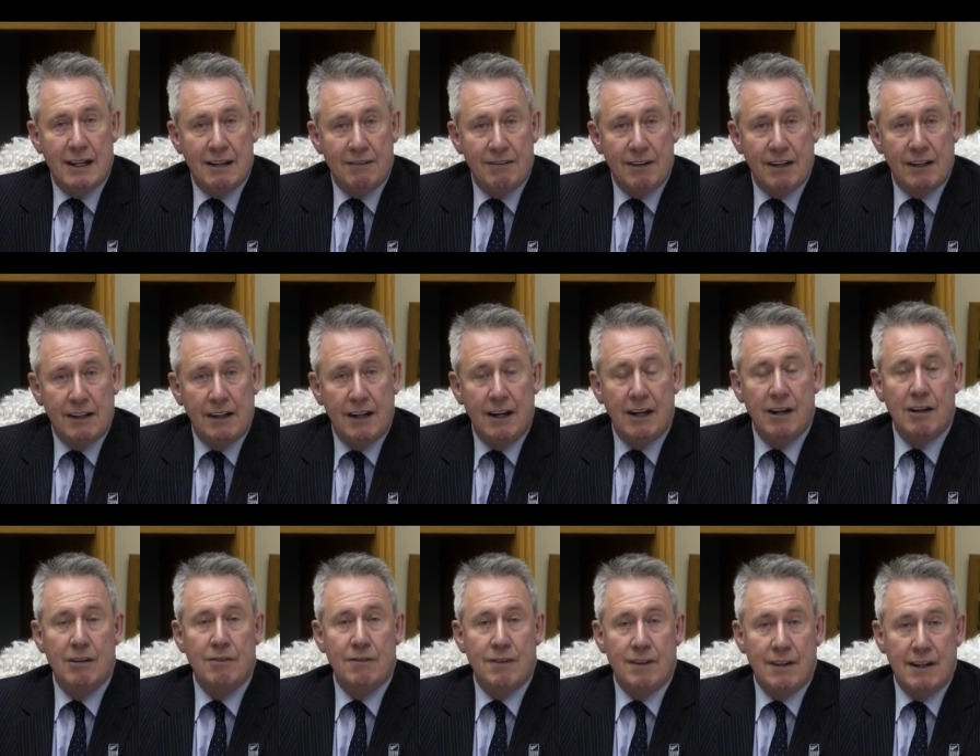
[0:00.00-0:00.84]
having
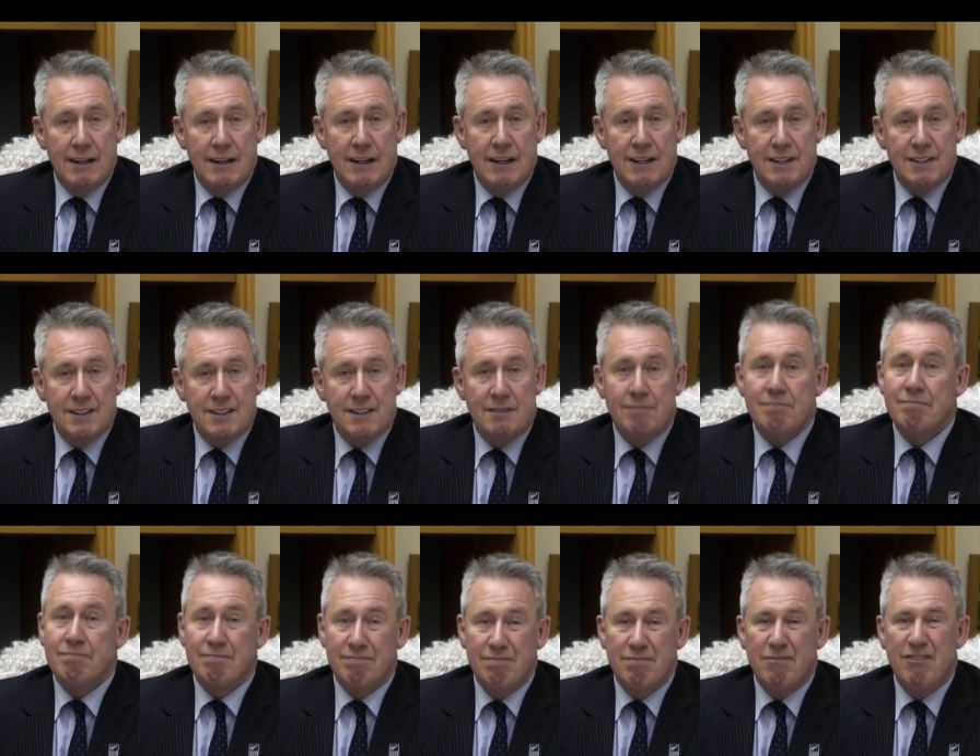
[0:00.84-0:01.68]
over the
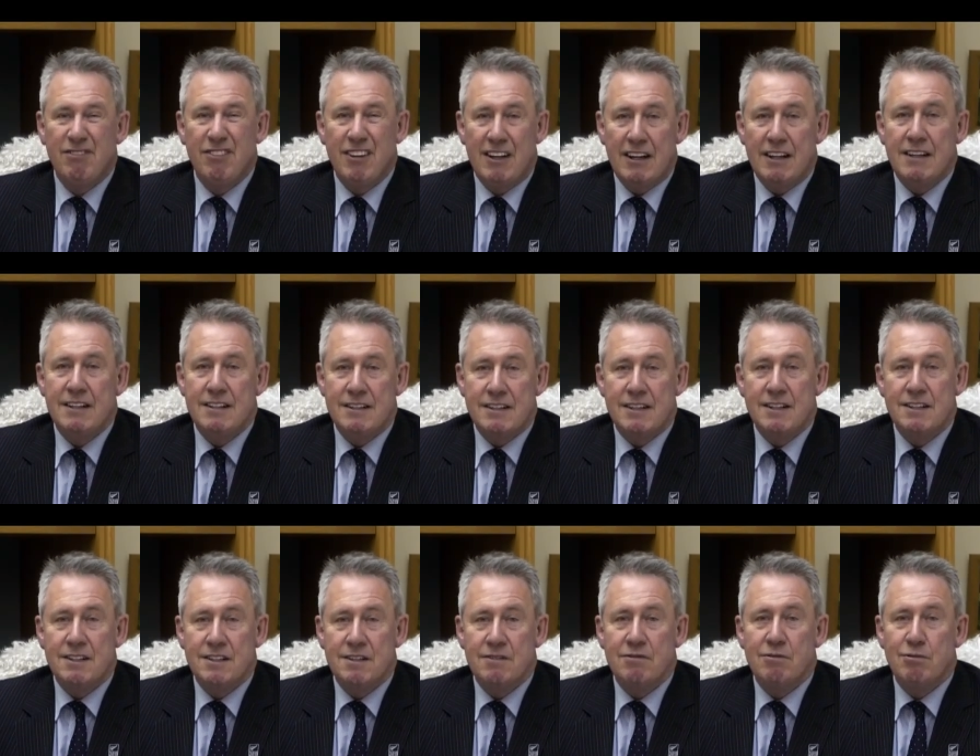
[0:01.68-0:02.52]
last fairly
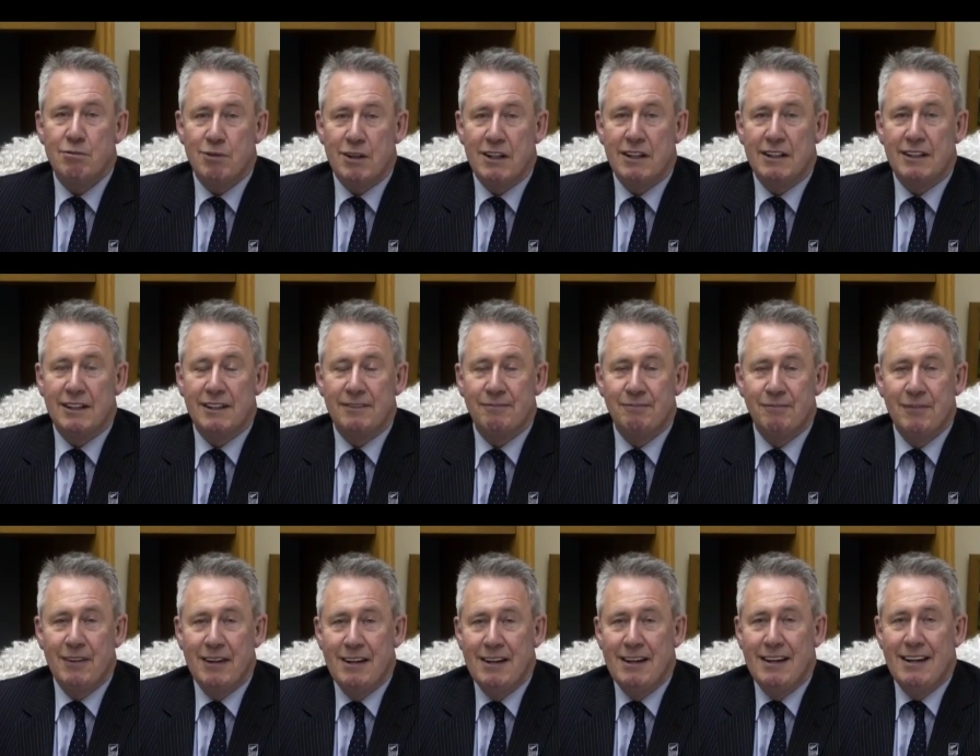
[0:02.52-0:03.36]
intensive week.
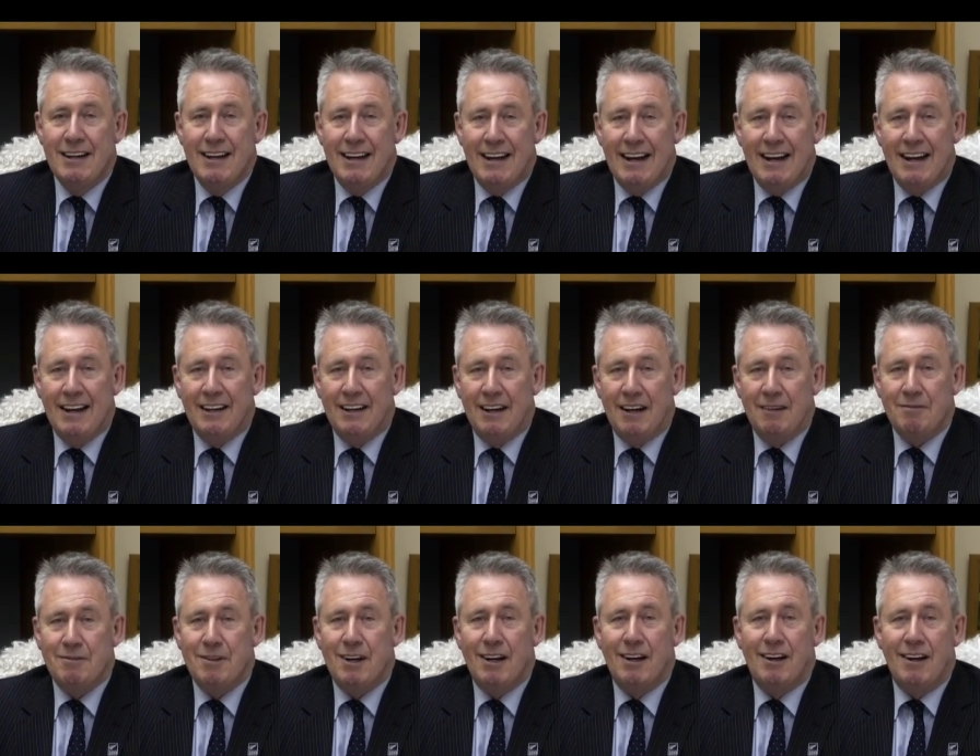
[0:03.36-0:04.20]
And
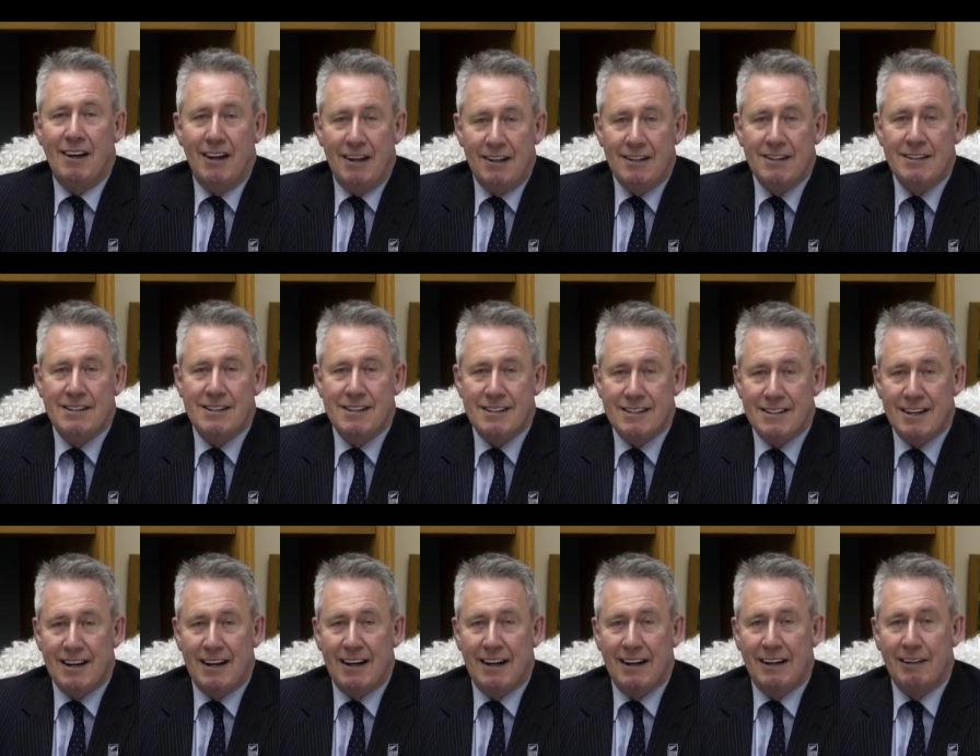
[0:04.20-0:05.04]
I'm delighted to
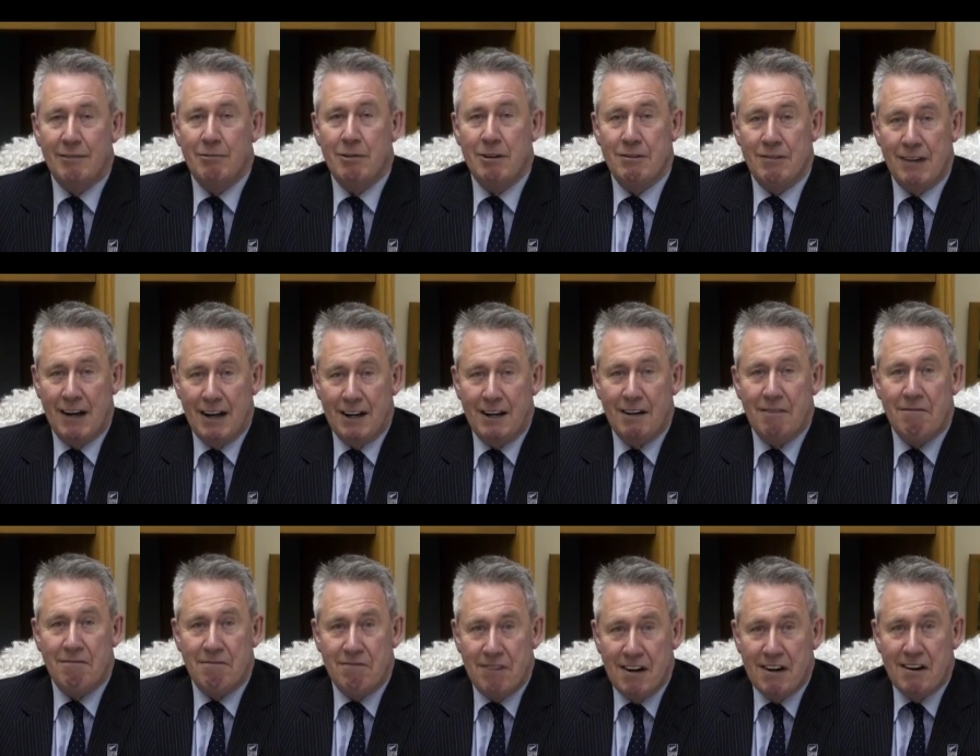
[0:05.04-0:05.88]
say we've had
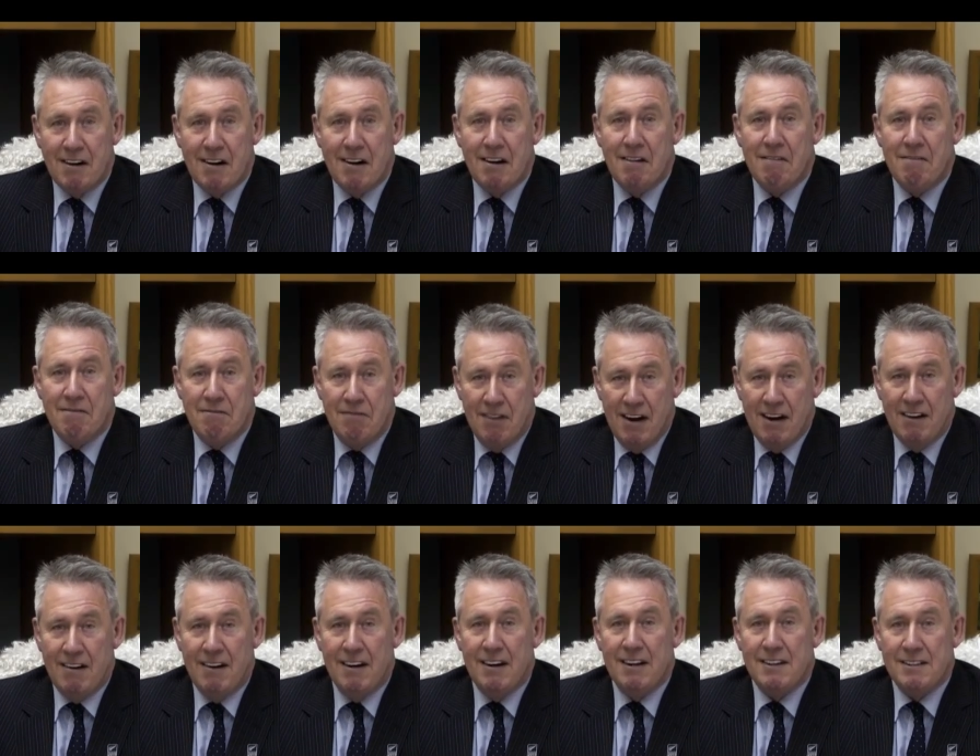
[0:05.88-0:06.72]
a very,
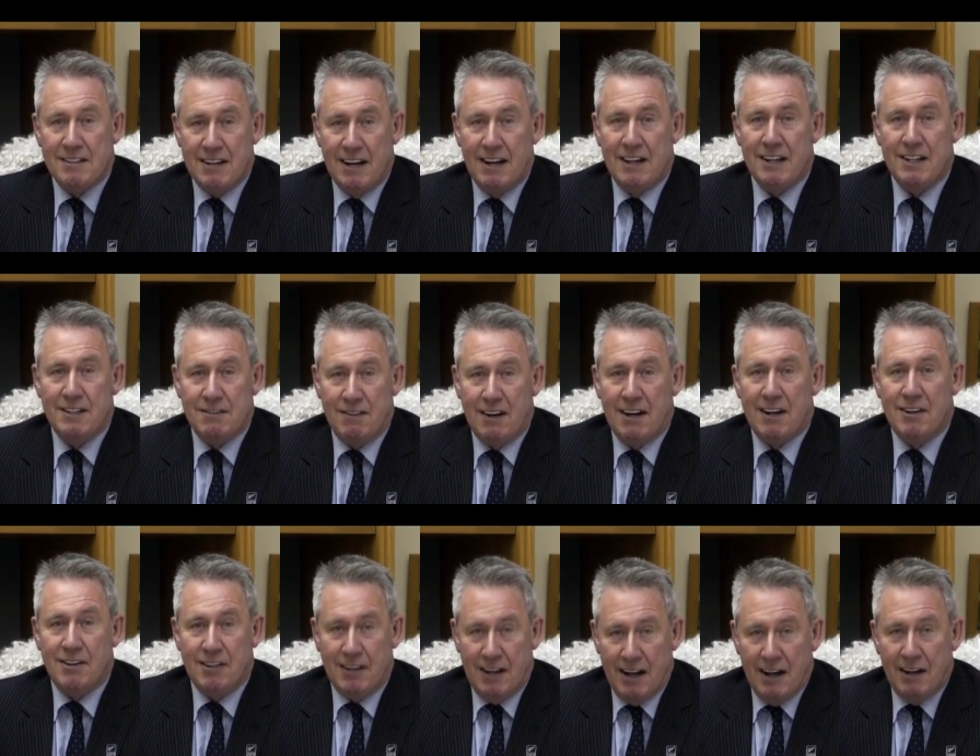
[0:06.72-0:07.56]
very
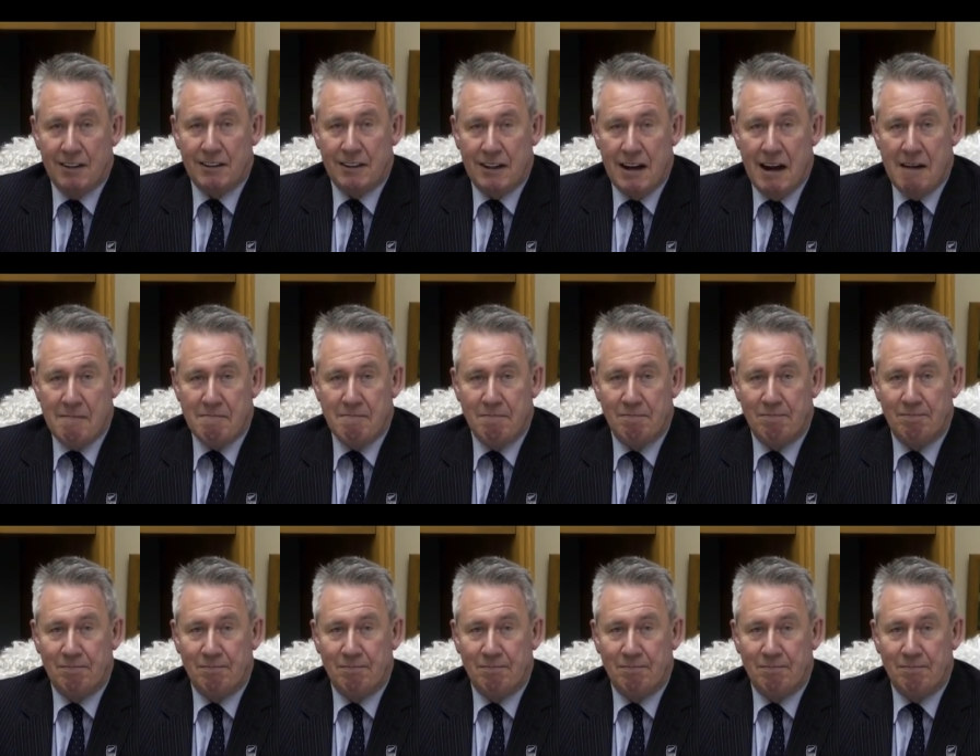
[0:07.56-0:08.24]
satisfactory outcome.